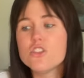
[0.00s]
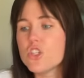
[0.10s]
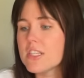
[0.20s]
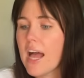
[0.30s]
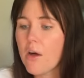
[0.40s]

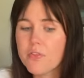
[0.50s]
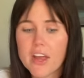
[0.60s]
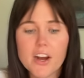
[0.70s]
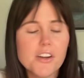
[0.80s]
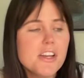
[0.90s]
just out
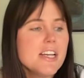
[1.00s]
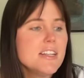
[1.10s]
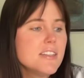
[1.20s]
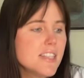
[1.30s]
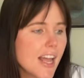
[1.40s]
there
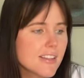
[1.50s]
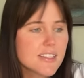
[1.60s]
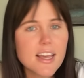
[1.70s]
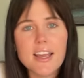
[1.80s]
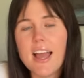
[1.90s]

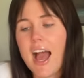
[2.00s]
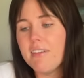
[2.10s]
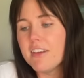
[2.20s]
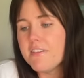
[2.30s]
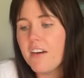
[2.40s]
dancing,
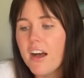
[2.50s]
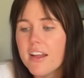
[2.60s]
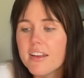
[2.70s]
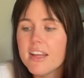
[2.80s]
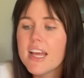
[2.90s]
having
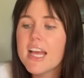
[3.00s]
fun,